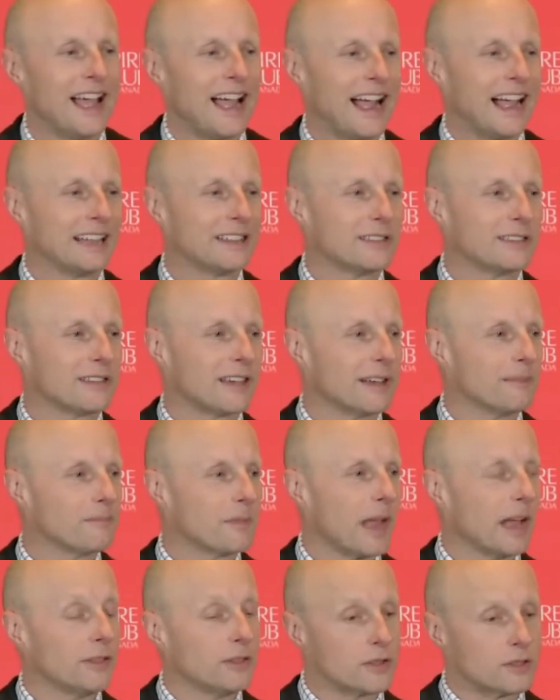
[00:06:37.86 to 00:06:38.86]
And
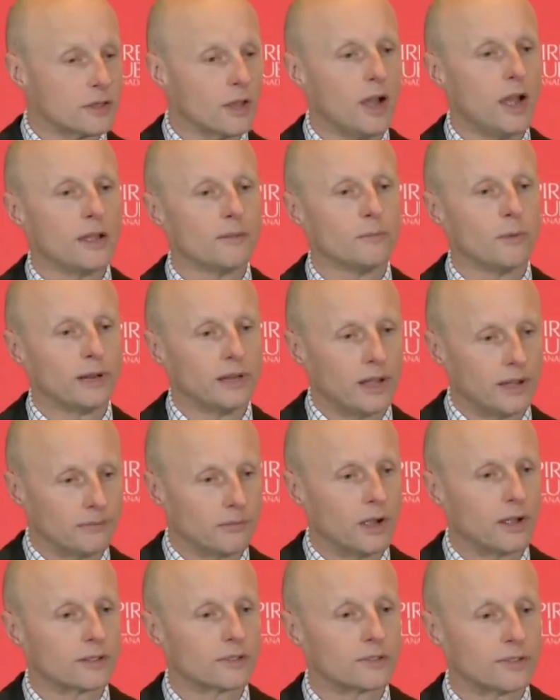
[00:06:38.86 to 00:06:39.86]
um, at the time, when I
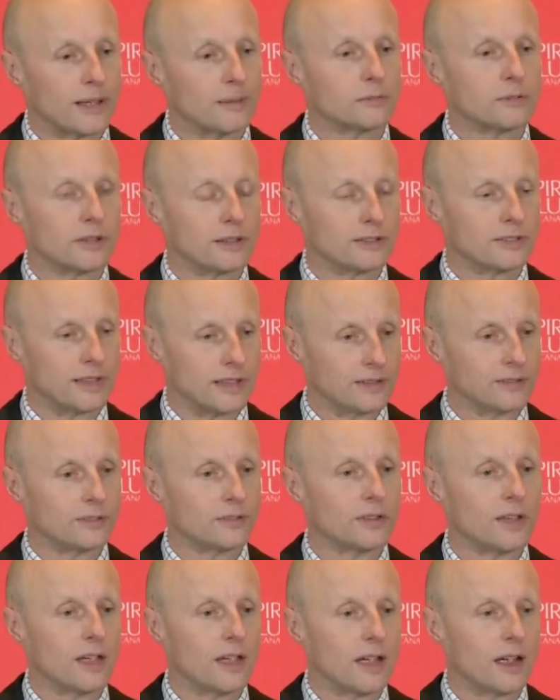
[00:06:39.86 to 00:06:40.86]
accepted
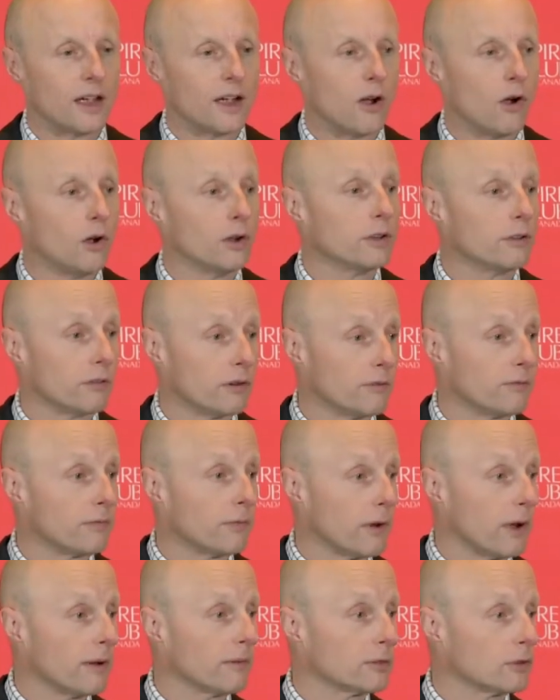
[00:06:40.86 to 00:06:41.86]
this uh, honor of
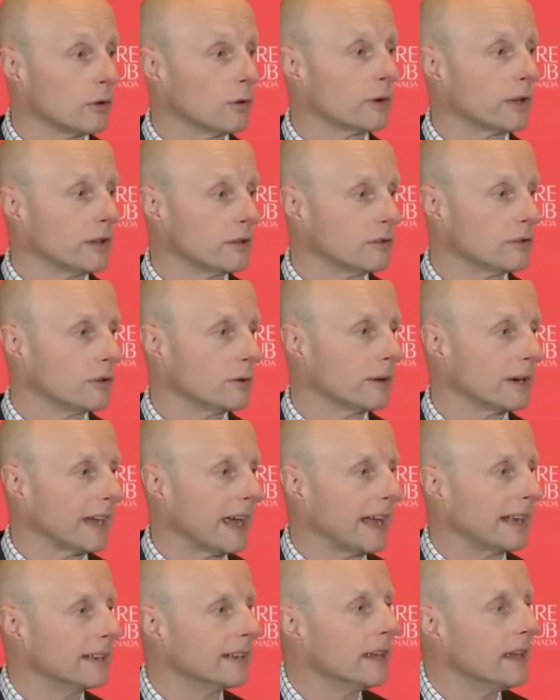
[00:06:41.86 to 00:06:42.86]
uh, talking to you
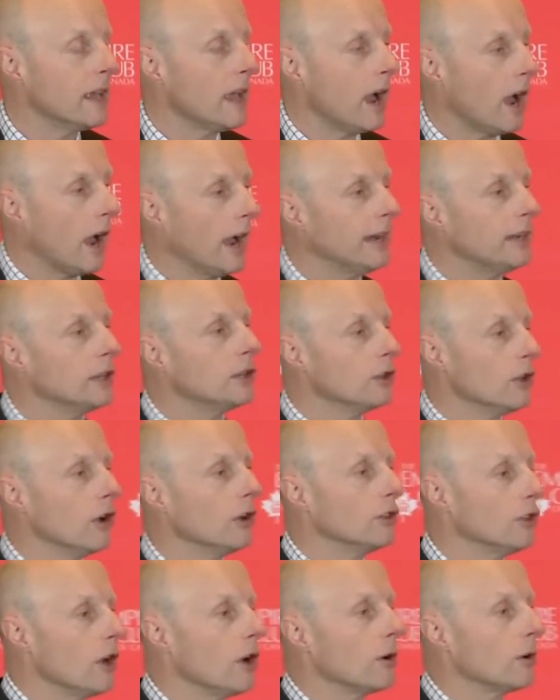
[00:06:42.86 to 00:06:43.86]
again, I did
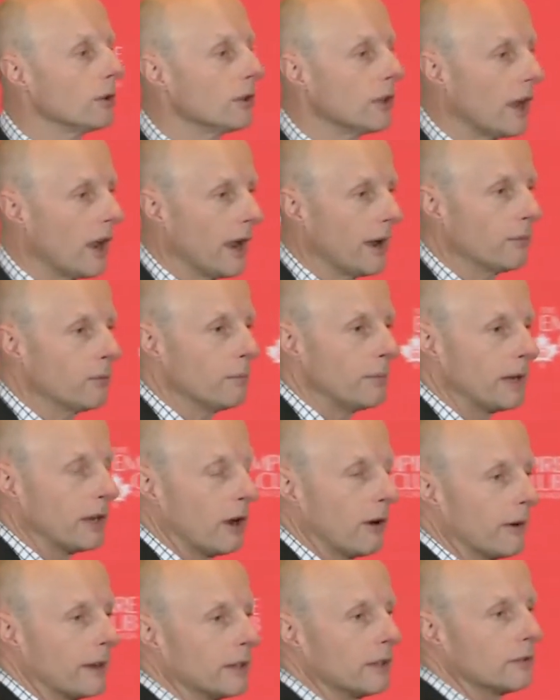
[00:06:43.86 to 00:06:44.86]
not know that I would be
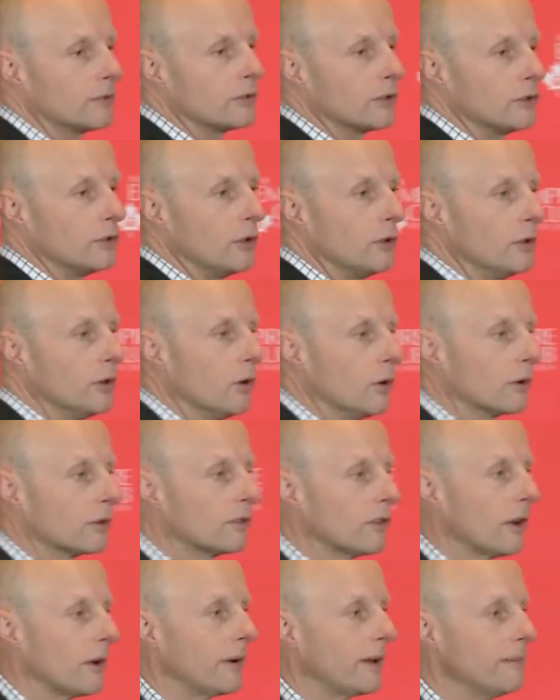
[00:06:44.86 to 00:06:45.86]
going to New York.
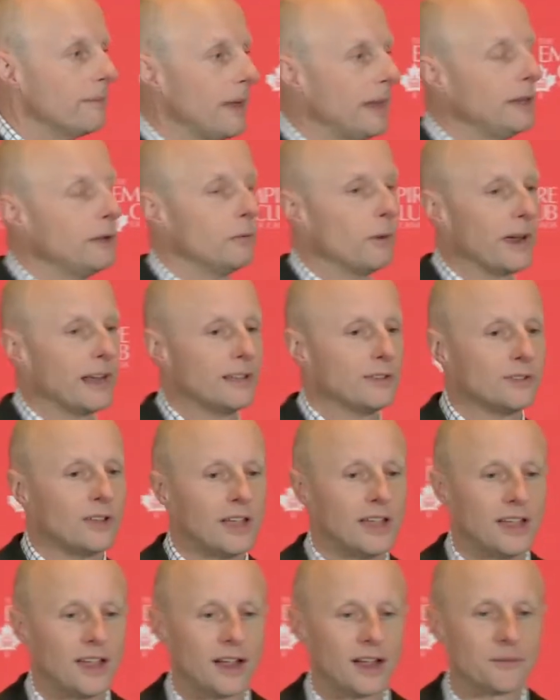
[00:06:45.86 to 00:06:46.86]
So in many ways,
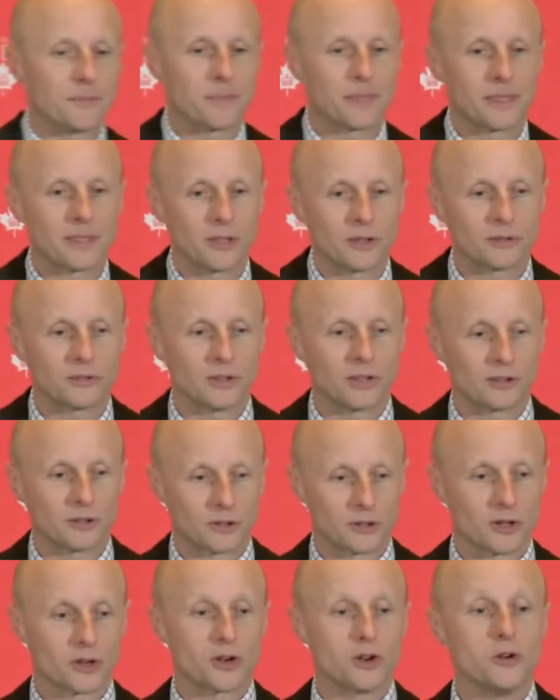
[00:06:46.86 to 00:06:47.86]
um, the, the,
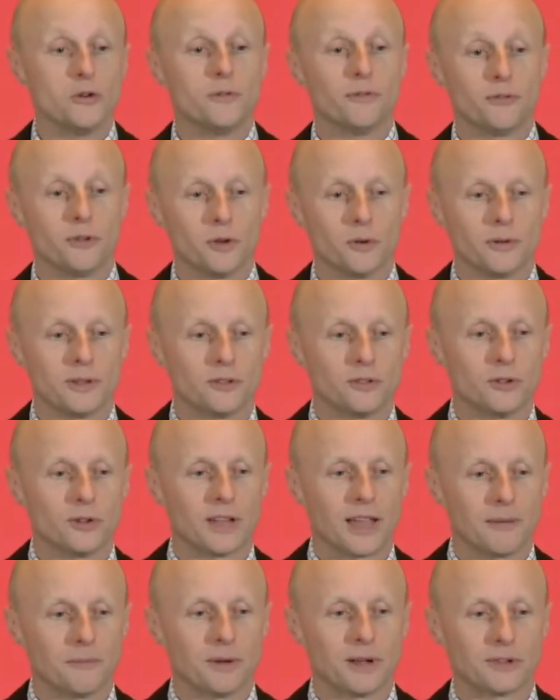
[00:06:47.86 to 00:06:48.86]
the, coup for you is you
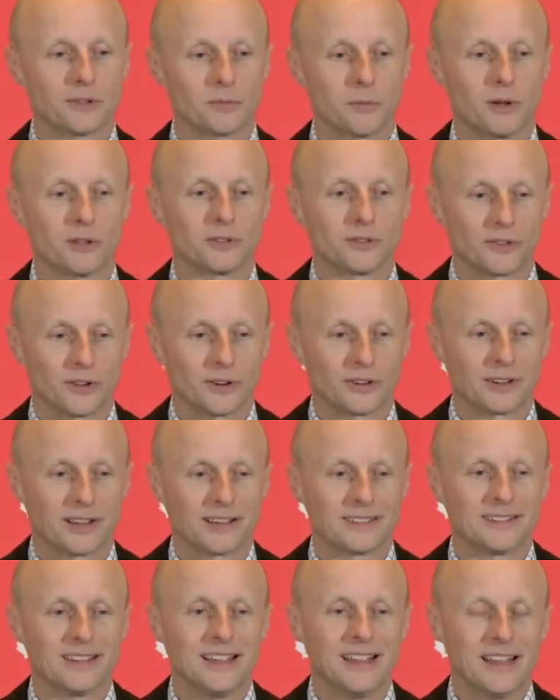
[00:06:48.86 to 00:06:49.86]
get my swan song
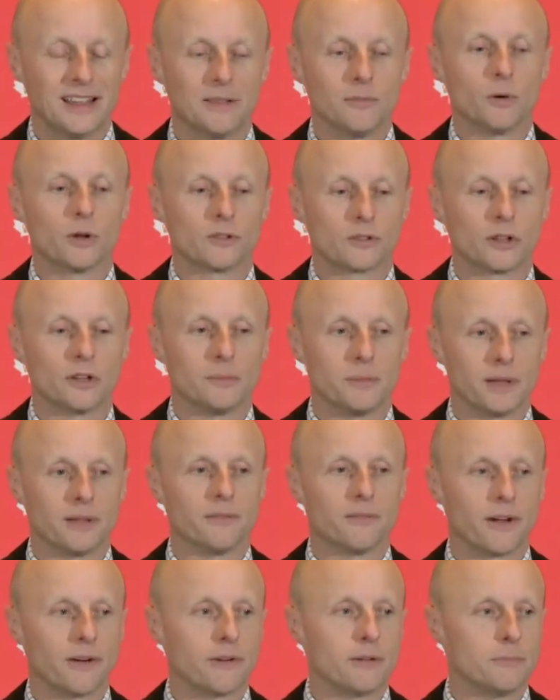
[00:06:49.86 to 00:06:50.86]
and in what's going to be a
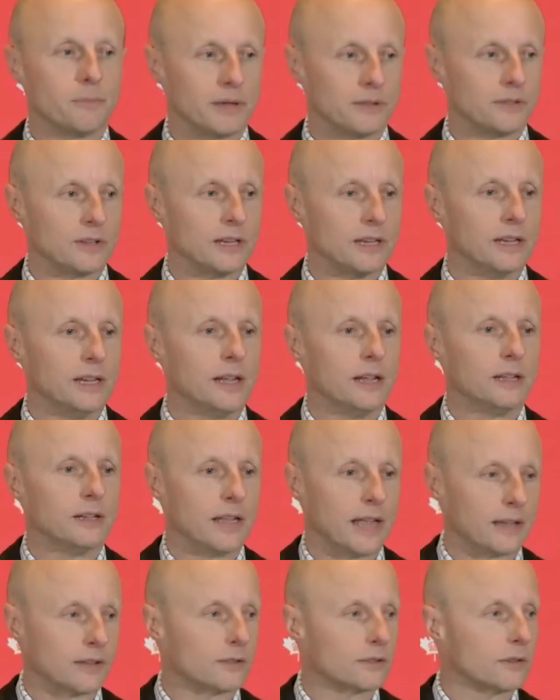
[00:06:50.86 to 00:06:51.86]
very busy
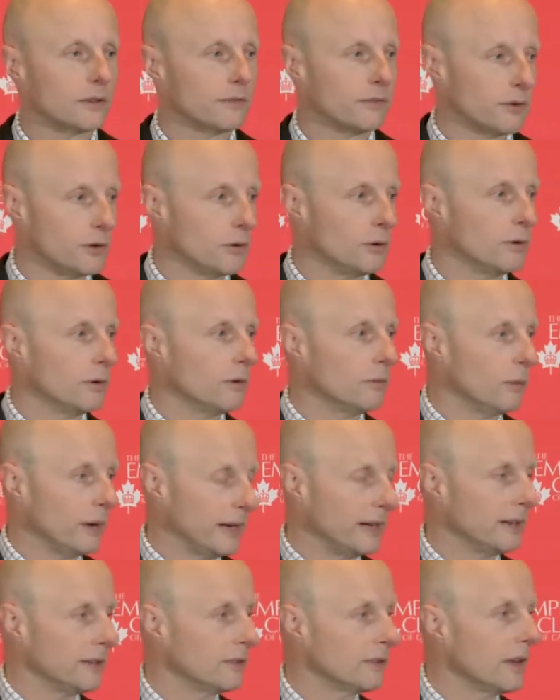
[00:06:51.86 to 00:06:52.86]
next few
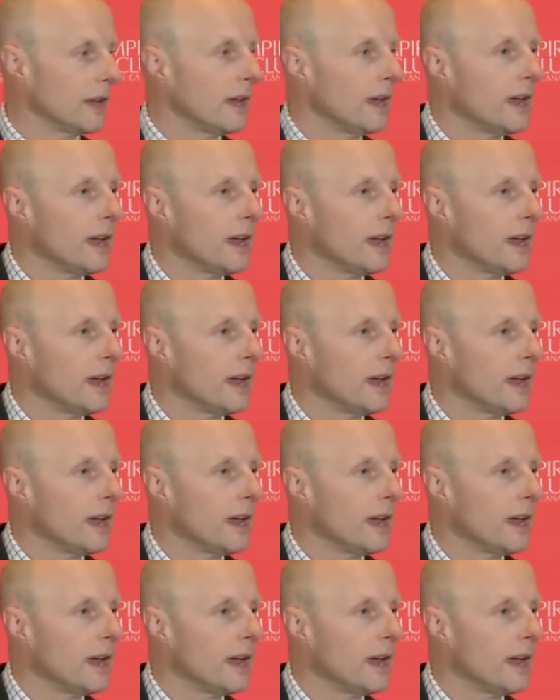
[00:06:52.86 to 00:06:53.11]
weeks.